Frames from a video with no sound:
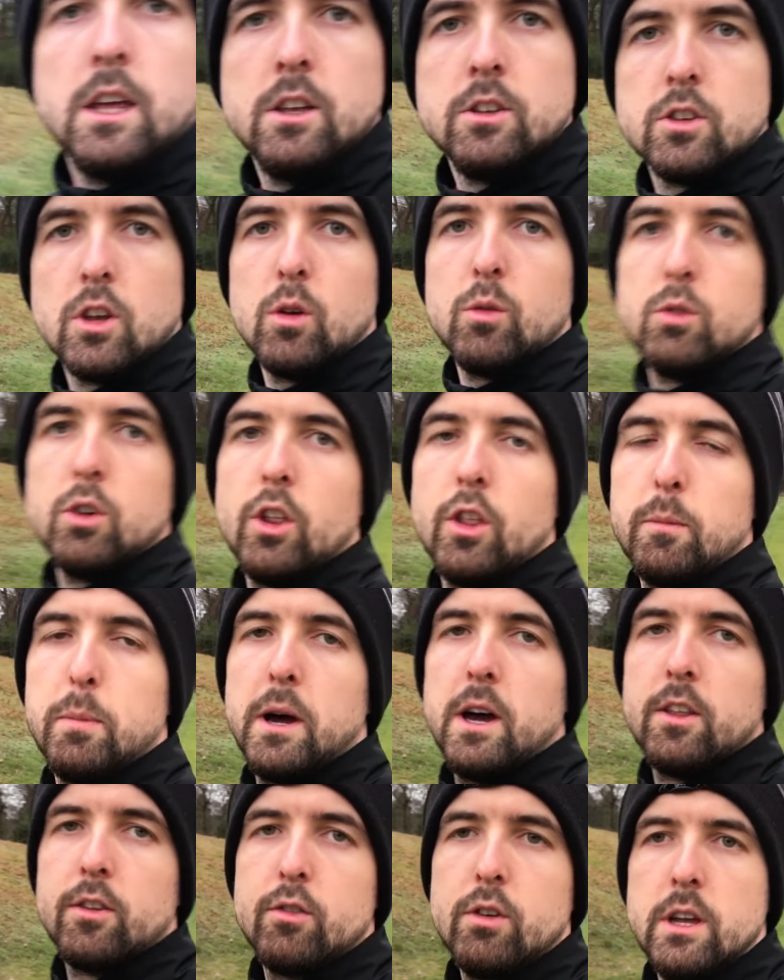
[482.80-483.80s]
So another
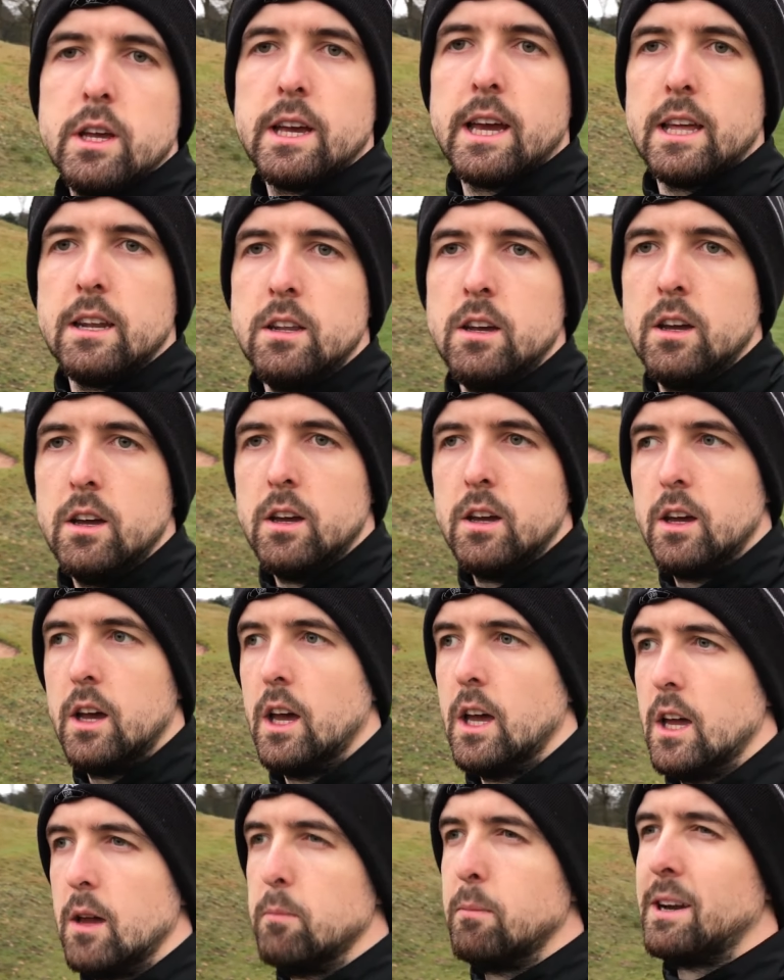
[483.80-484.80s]
par 3 again.
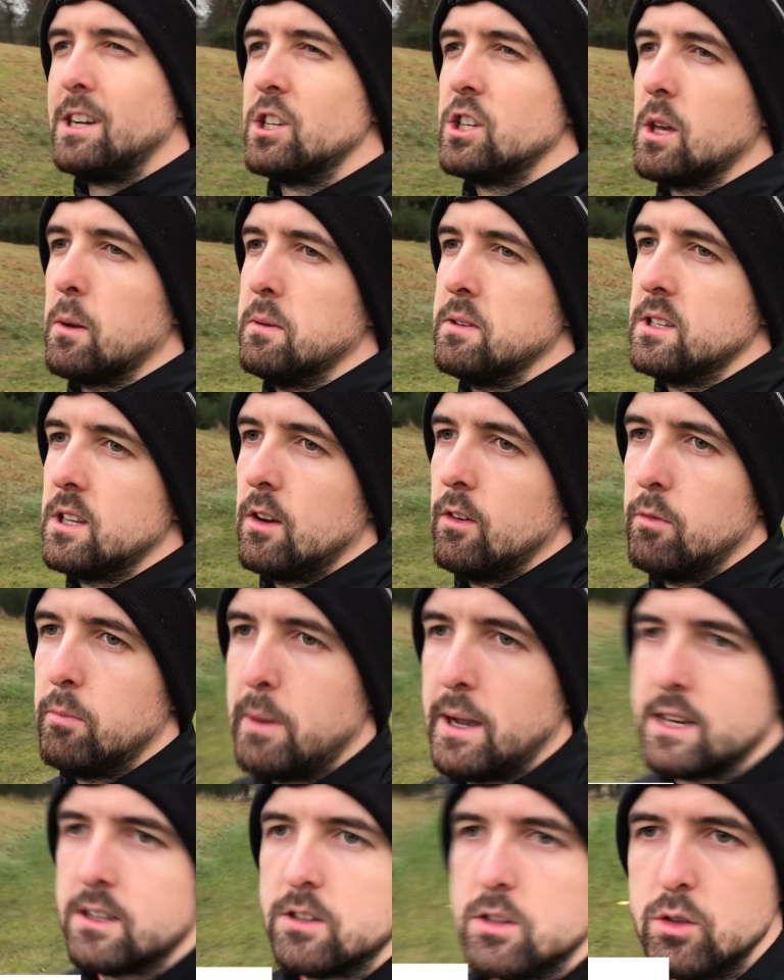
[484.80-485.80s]
Managed to get myself
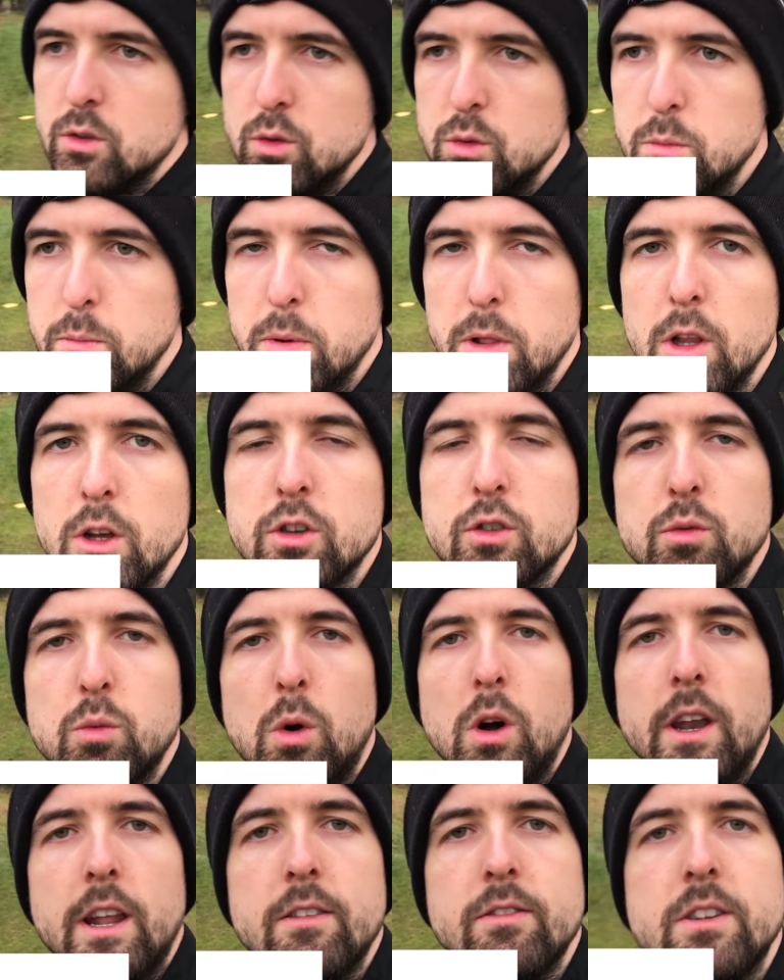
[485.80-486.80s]
back to
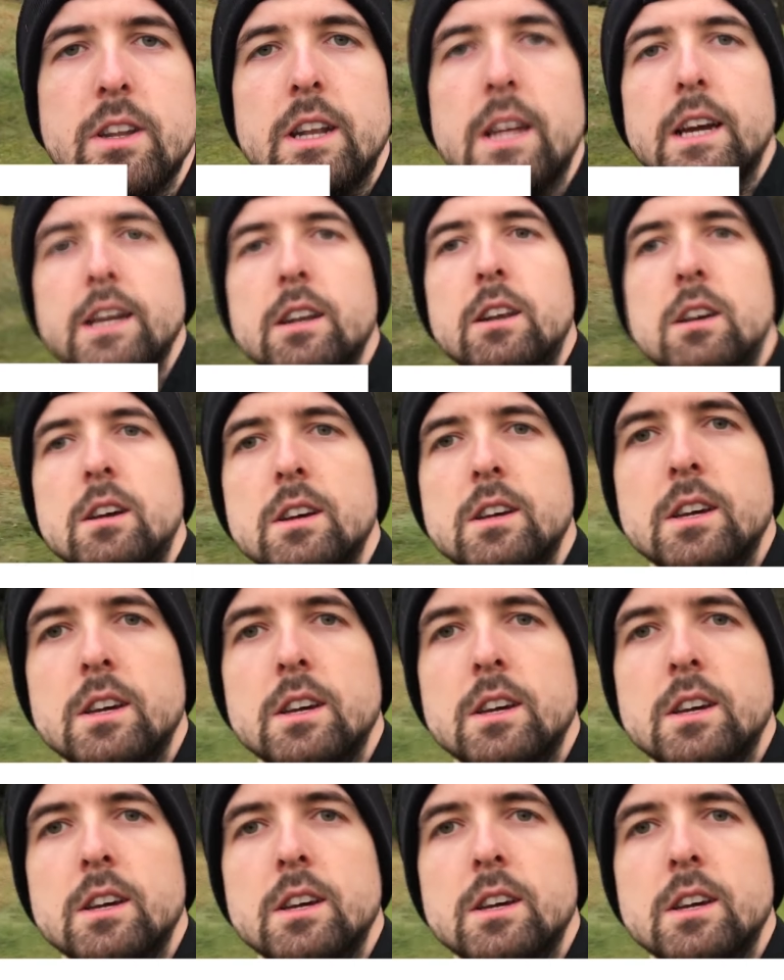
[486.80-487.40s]
+1 after 9.